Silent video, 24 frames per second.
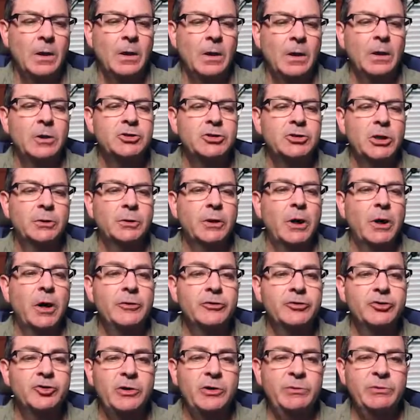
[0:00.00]
So, other
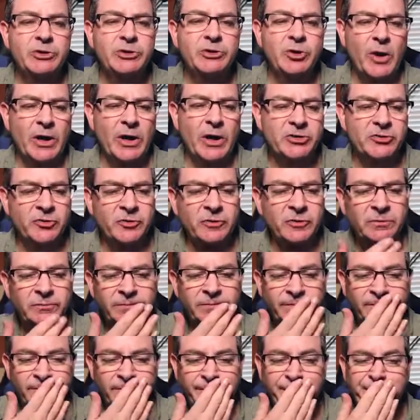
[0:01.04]
treatment directions
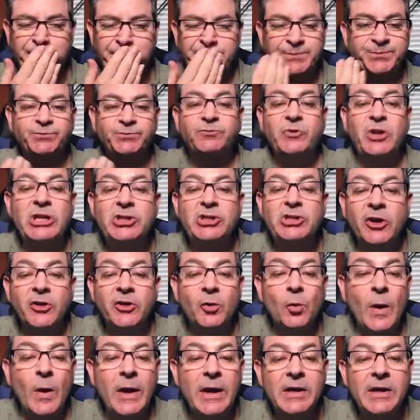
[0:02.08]
teach other
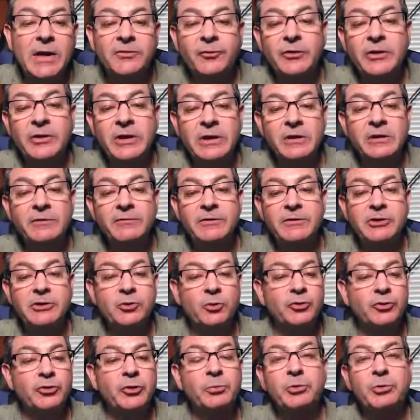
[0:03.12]
ways for the
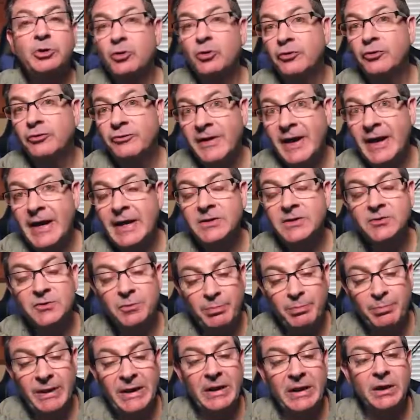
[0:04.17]
individual to produce fast,
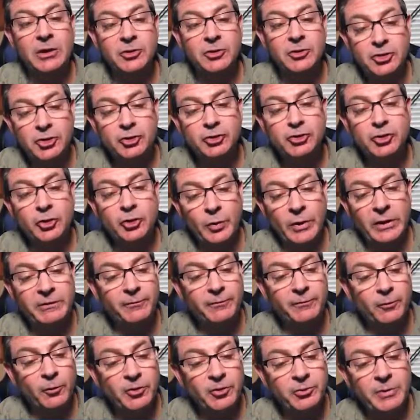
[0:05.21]
big social
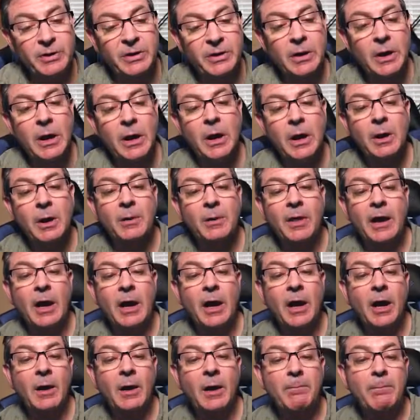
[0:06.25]
reinforcement
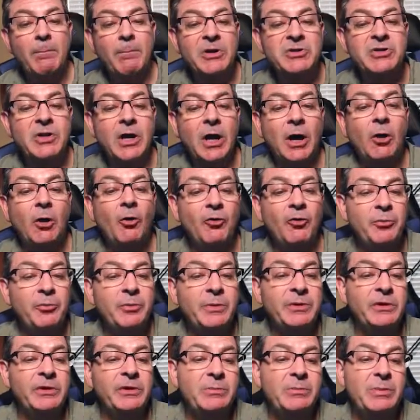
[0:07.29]
uh, must
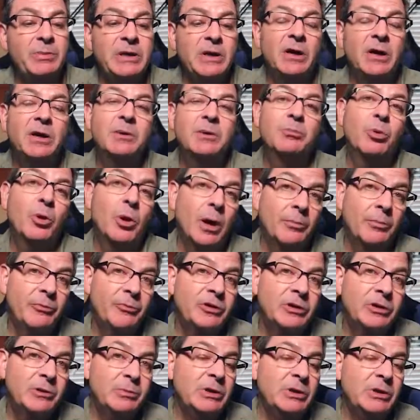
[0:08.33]
ultimately be unprompted
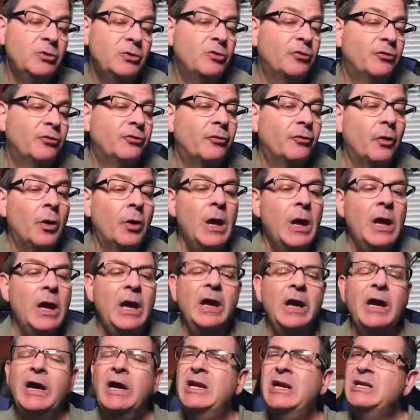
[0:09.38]
to be useful.
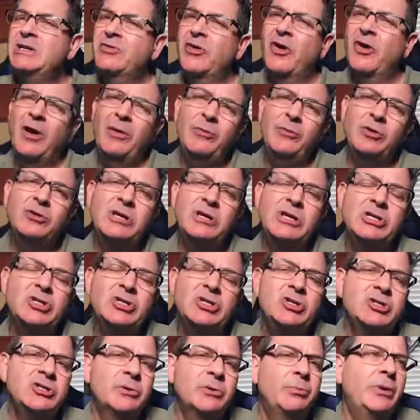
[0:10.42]
Anytime you're teaching
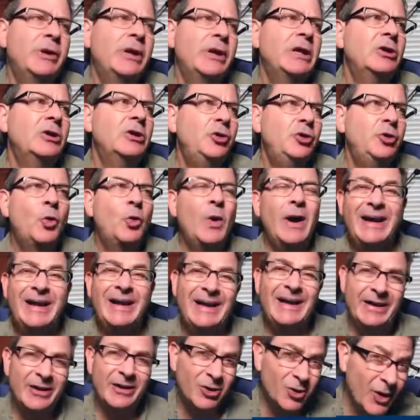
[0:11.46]
somebody a new way
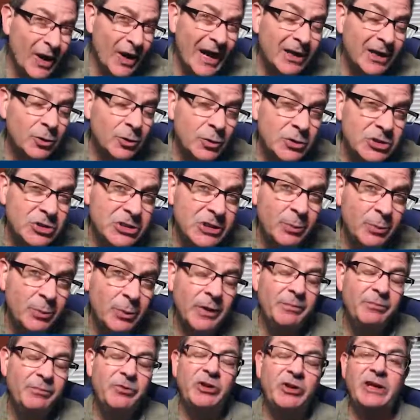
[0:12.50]
to interact with
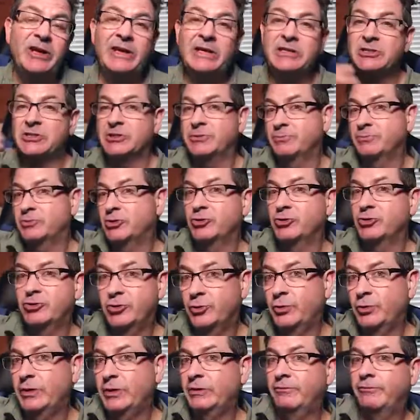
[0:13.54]
someone to get some social
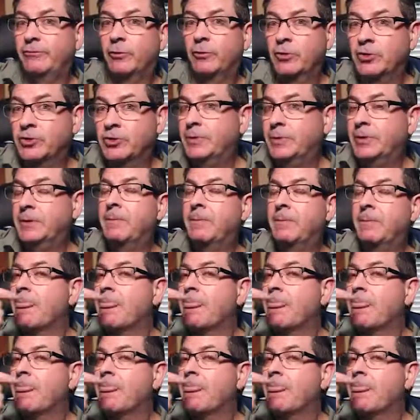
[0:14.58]
reinforcement,